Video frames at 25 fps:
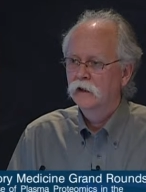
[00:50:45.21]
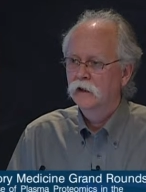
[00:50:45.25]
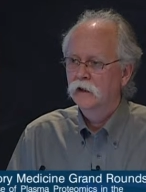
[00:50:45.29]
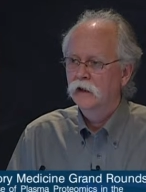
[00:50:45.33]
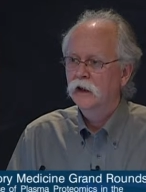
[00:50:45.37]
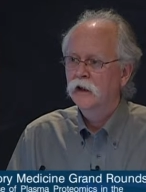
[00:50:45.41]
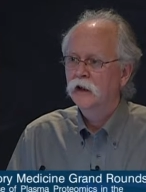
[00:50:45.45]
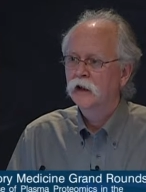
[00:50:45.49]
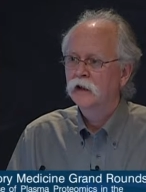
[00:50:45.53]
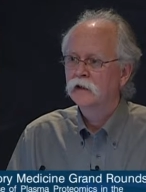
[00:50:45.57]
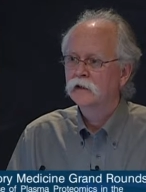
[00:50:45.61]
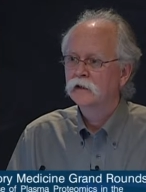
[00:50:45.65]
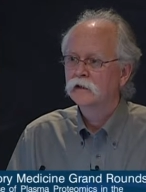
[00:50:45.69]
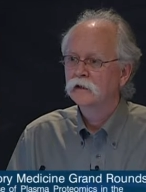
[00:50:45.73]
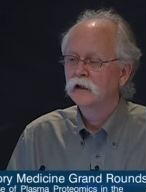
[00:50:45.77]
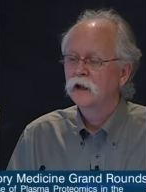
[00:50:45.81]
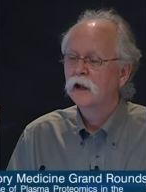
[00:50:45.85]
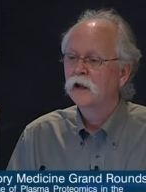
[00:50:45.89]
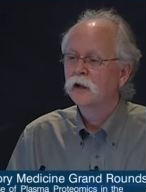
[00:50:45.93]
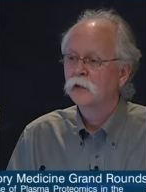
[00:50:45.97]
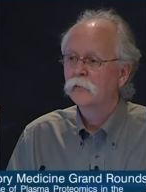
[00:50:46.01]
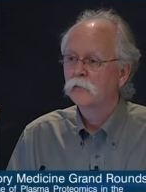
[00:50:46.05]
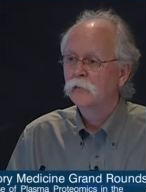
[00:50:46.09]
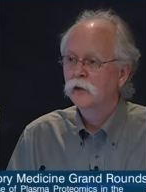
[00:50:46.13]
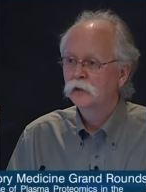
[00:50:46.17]
and,
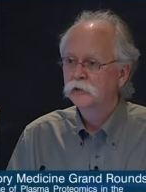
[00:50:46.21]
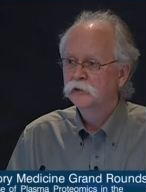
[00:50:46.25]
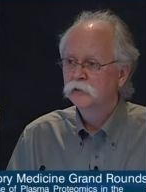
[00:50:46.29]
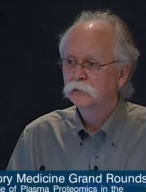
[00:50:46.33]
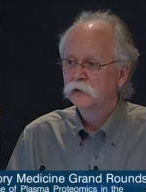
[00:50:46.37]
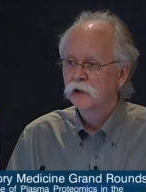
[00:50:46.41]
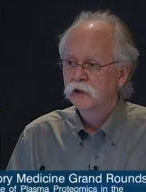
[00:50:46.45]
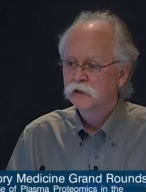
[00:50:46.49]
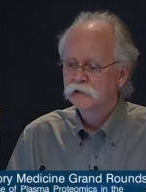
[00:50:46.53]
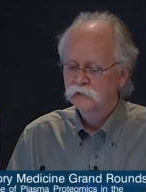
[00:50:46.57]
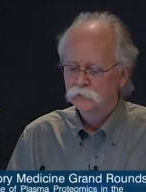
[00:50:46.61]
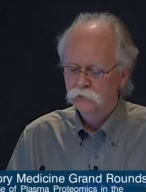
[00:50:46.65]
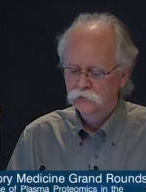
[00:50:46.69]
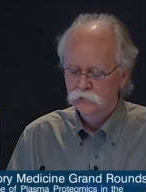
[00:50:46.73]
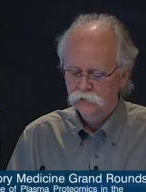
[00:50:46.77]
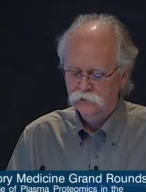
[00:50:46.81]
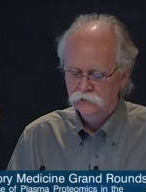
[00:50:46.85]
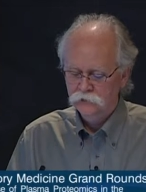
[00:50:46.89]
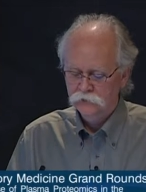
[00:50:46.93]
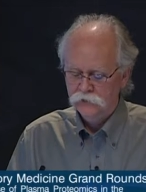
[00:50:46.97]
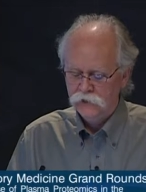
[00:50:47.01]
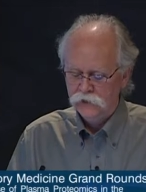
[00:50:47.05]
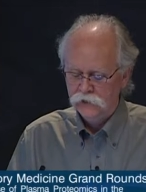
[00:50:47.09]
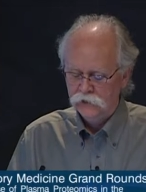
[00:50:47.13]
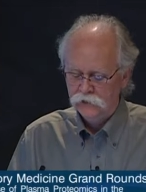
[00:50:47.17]
and a multiplexable
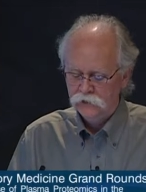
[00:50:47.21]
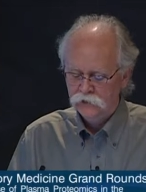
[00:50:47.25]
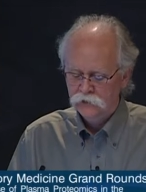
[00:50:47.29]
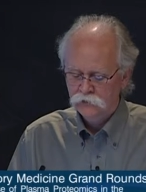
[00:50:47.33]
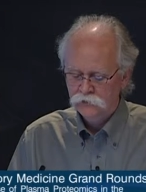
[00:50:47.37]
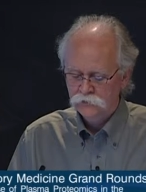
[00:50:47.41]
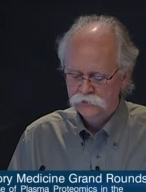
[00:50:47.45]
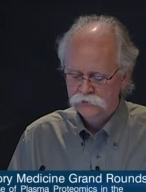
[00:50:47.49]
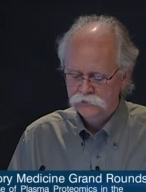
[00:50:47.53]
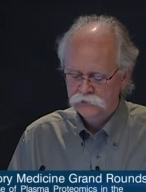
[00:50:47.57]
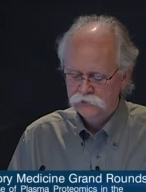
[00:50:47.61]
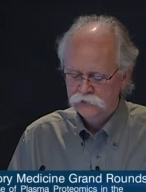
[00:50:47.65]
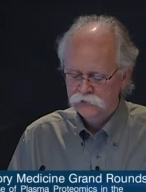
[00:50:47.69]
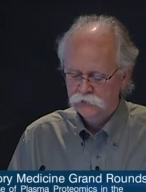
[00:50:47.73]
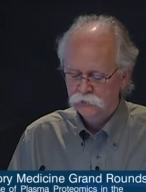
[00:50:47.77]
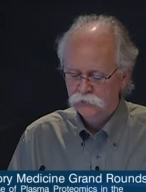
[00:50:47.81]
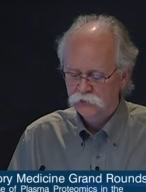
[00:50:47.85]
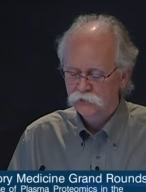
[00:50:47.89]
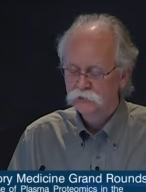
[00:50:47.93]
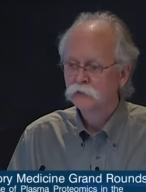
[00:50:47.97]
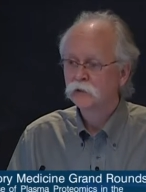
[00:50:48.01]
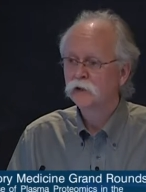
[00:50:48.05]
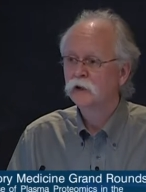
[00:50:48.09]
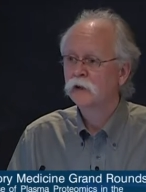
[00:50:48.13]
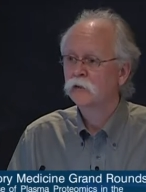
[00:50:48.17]
analytical system
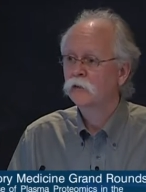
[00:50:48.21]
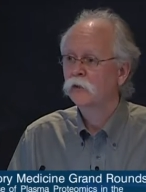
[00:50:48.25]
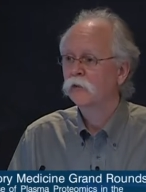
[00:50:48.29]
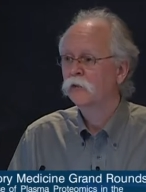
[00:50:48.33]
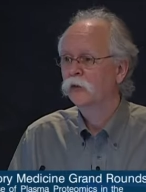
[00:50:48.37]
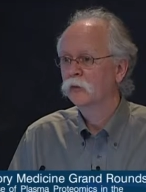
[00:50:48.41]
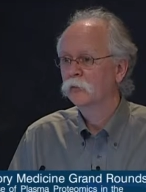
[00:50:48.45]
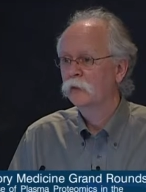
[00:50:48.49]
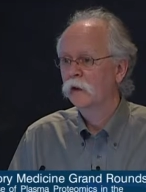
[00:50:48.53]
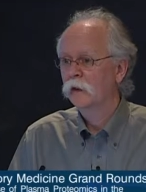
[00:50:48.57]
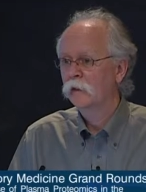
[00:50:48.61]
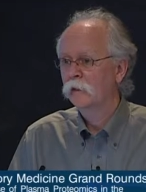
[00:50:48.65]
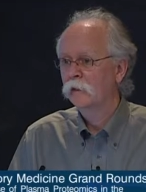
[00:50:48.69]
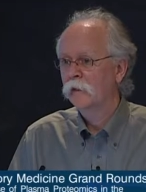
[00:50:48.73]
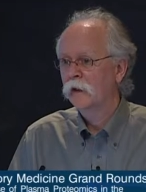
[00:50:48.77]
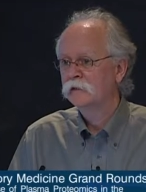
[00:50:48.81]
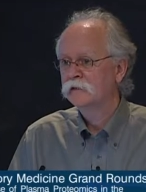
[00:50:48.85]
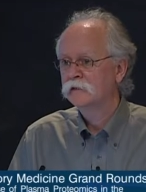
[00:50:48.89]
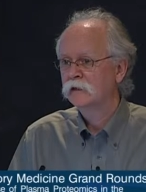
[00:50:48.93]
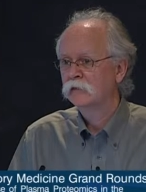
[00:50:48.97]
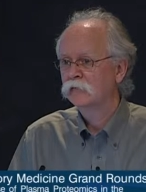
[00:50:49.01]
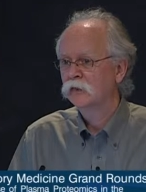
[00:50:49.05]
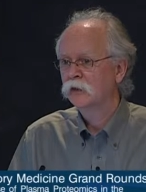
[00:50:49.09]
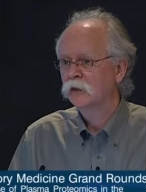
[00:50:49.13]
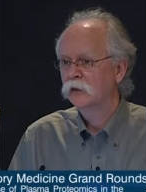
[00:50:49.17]
is really the only way that that's
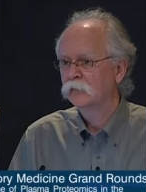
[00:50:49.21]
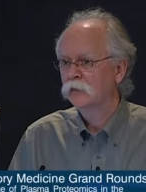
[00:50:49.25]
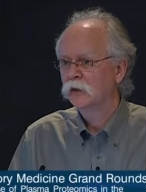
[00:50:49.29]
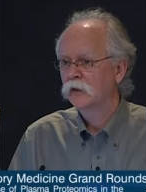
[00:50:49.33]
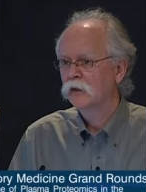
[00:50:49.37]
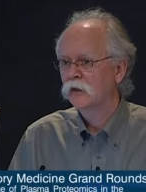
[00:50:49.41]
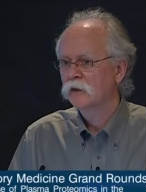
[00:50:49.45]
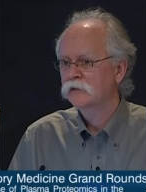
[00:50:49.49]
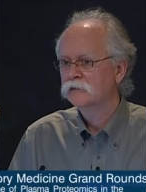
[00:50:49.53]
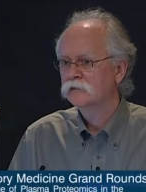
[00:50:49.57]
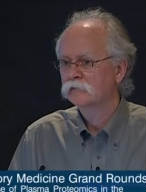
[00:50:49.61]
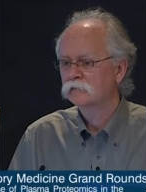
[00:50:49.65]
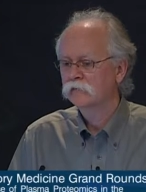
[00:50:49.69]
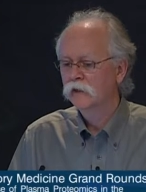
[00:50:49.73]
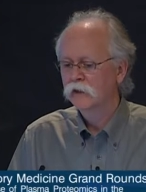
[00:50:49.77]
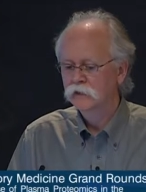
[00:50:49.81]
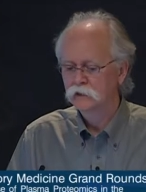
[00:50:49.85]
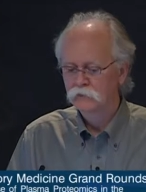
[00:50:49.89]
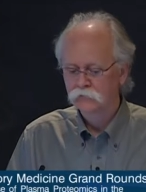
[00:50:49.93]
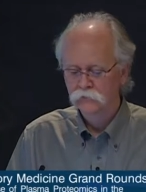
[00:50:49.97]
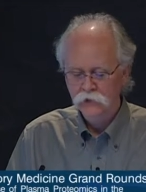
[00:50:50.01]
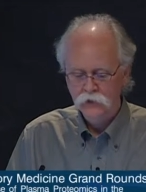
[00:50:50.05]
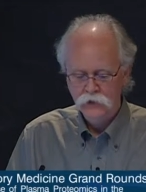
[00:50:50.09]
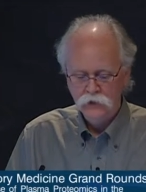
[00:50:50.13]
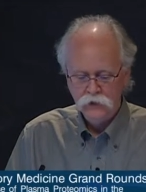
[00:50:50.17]
ever going to be cost effective.